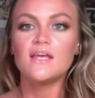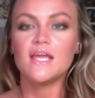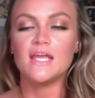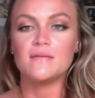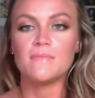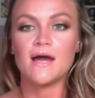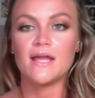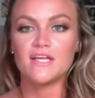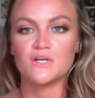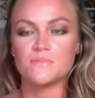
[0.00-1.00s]
in my
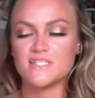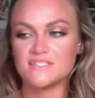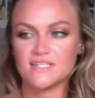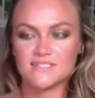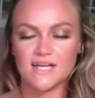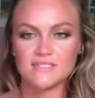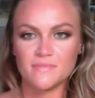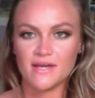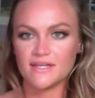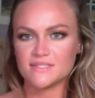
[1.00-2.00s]
hit or miss NYX
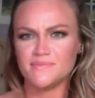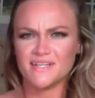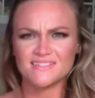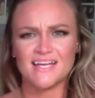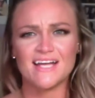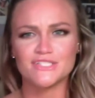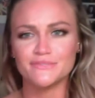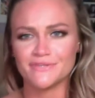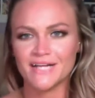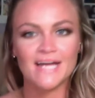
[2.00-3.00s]
Cosmetics because I actually
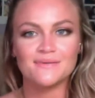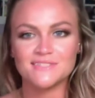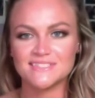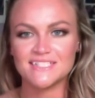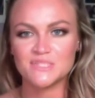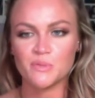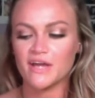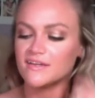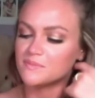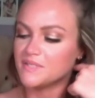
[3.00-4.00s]
forgot it was a NYX
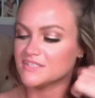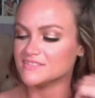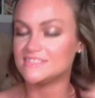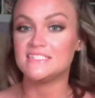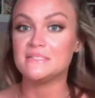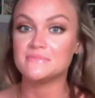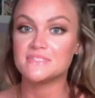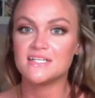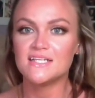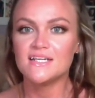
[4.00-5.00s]
product because it seems
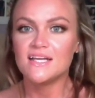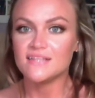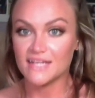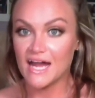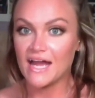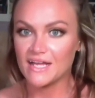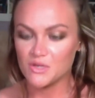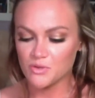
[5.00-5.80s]
like a high-end